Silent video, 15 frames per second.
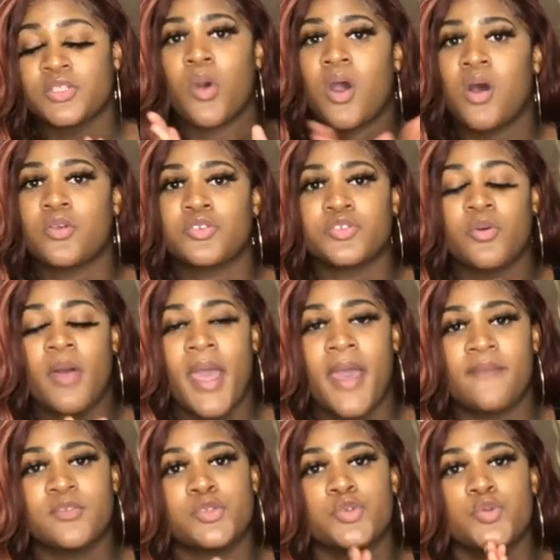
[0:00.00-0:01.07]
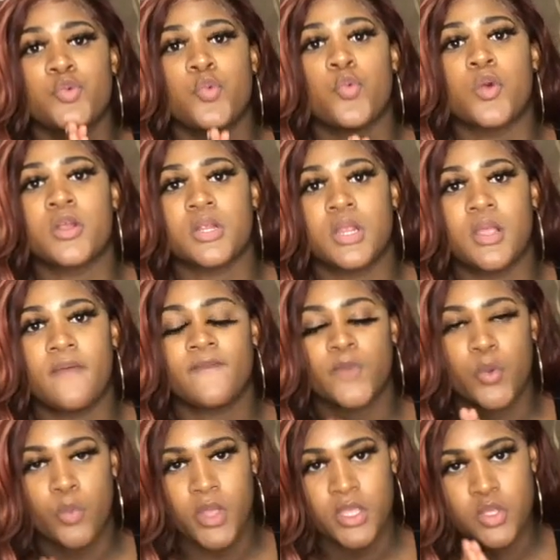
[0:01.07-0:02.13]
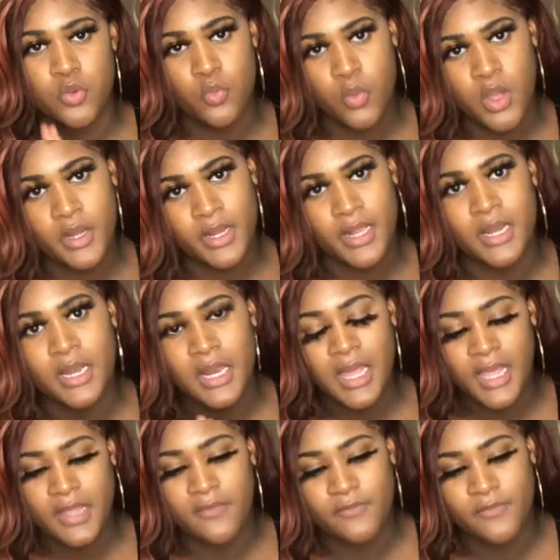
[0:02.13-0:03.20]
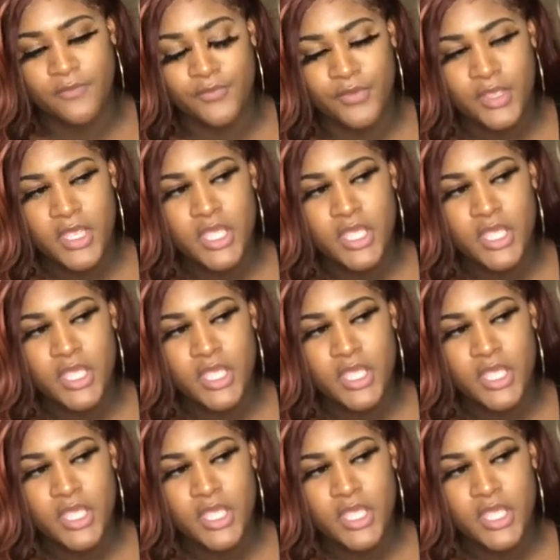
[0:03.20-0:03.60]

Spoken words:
You also have to work for what you want in life.